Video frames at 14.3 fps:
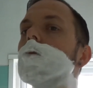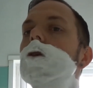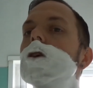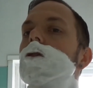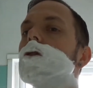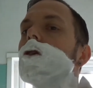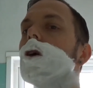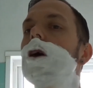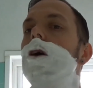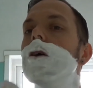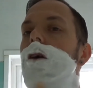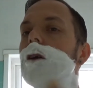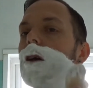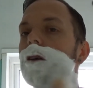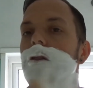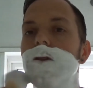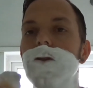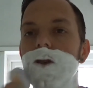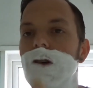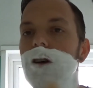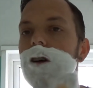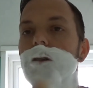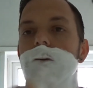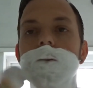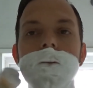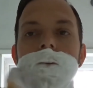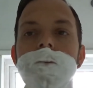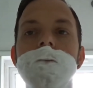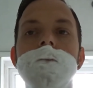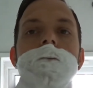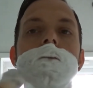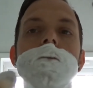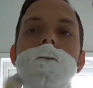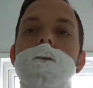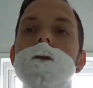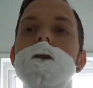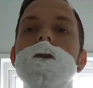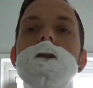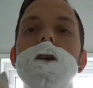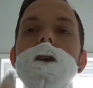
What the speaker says: It's not our collective style. So